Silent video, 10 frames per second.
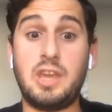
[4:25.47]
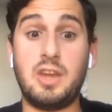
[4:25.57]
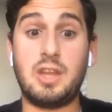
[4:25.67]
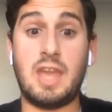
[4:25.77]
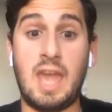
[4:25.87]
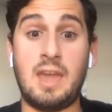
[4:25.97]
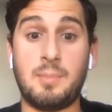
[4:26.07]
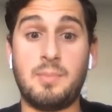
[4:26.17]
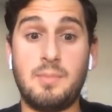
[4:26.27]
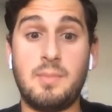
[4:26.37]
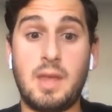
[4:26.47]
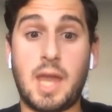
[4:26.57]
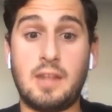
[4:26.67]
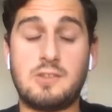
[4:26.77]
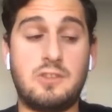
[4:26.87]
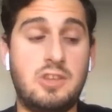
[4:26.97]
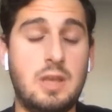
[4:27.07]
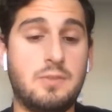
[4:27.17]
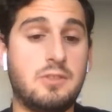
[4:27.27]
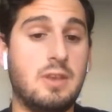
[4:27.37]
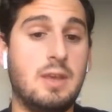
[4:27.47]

good game against the Chiefs,